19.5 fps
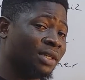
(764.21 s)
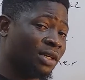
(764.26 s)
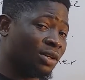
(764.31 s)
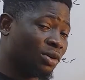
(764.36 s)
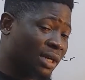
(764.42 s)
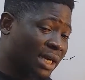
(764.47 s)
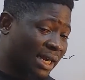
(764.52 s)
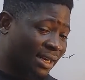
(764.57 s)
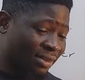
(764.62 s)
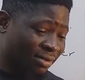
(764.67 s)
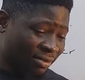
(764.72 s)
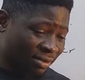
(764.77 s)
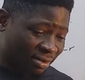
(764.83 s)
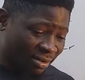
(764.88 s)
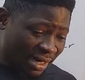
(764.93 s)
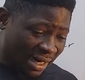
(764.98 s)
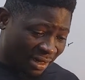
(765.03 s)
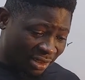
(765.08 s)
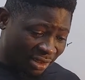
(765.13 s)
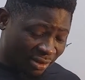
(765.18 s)
Look at the
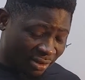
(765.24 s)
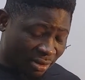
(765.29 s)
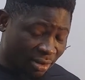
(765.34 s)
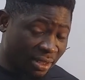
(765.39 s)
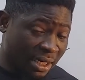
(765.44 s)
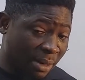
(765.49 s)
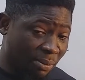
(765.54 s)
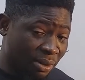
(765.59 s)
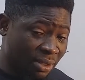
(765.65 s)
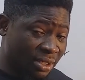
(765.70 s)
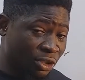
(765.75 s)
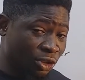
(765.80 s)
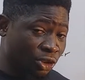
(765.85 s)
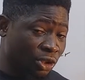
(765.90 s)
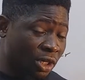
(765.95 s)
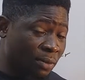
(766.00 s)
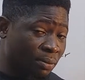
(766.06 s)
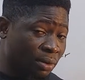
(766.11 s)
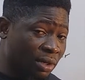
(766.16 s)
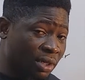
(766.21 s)
red subscribe button
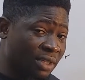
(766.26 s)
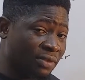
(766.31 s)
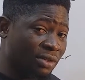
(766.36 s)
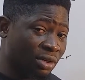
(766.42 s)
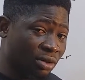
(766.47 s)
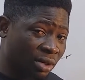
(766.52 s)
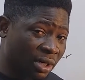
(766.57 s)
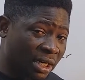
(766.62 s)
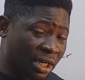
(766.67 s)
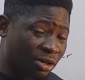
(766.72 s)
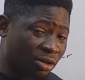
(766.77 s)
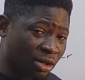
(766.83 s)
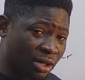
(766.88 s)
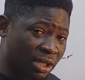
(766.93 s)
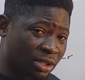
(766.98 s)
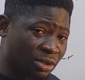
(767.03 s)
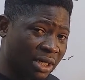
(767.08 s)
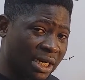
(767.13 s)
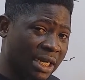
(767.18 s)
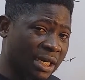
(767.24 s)
just below the video. Click on
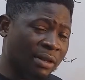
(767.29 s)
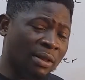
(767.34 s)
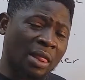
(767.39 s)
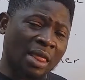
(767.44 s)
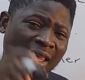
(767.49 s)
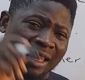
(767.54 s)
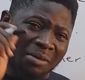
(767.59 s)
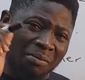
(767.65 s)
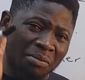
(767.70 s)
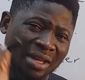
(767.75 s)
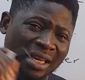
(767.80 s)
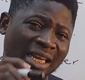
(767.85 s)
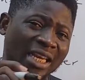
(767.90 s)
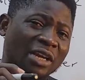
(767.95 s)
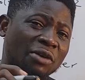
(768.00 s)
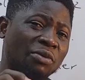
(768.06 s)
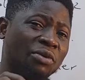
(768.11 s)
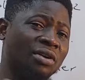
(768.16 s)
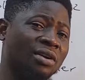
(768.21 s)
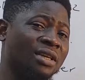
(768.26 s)
it so that
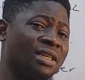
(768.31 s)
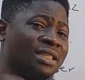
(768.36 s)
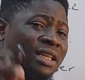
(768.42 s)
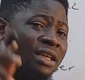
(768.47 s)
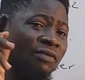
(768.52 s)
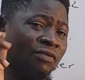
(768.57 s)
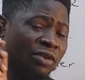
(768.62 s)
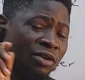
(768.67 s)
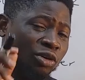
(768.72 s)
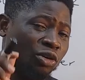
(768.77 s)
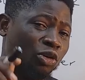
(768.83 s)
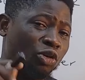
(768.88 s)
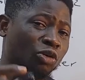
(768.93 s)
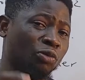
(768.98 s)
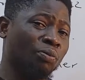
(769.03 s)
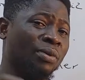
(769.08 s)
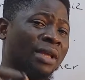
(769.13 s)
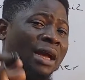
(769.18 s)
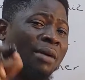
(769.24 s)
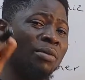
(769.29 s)
immediately we release a video, you'll
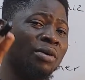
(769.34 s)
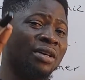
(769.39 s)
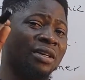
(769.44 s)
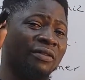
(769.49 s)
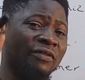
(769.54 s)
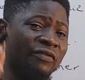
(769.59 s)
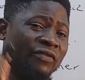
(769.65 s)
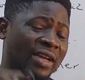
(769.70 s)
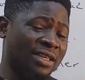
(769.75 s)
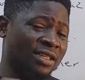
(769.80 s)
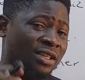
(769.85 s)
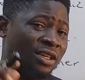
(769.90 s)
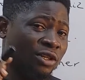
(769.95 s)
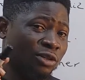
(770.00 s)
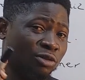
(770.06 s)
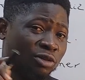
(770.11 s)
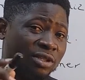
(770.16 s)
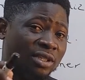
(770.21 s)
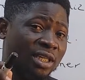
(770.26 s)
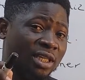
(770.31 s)
be among the first
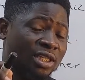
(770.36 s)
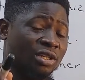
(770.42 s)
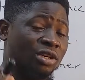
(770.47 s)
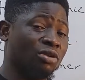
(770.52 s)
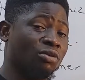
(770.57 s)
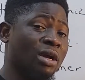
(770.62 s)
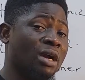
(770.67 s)
to see it.